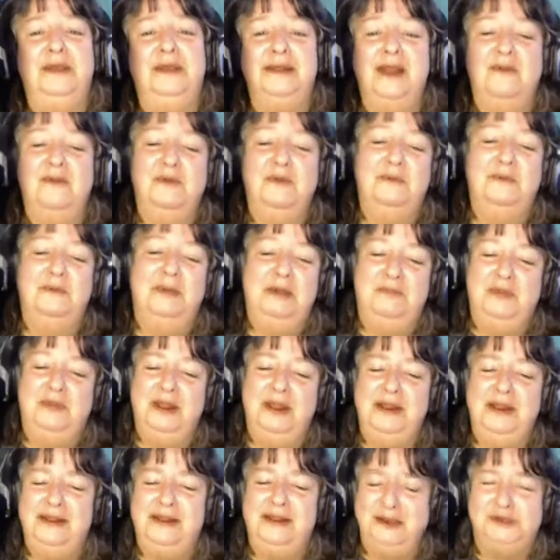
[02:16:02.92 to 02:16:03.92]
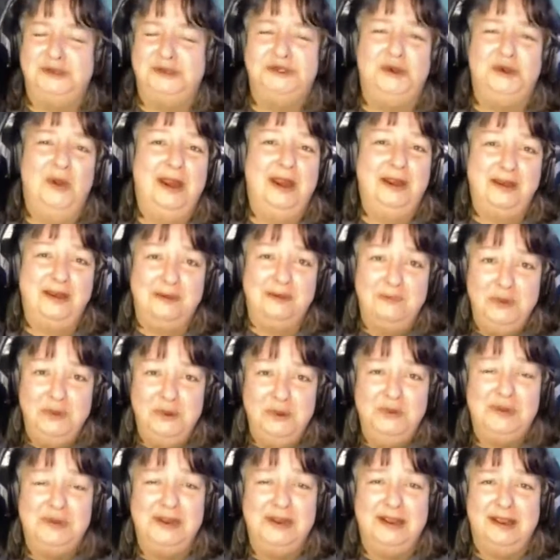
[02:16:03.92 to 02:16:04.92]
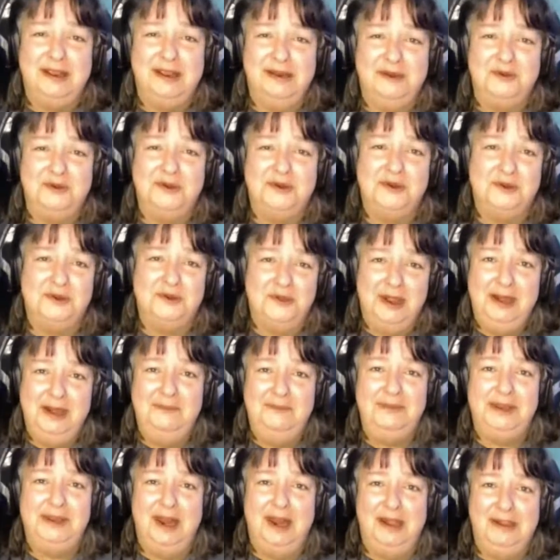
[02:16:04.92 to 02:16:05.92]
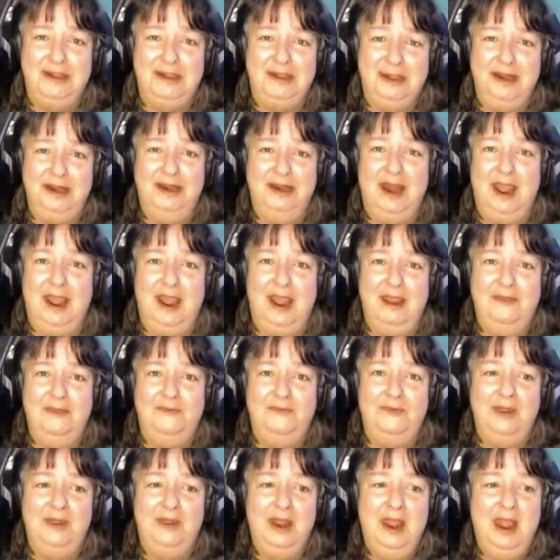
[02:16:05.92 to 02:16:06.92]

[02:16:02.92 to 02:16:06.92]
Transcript: everybody plays such great music in their streams on DLive,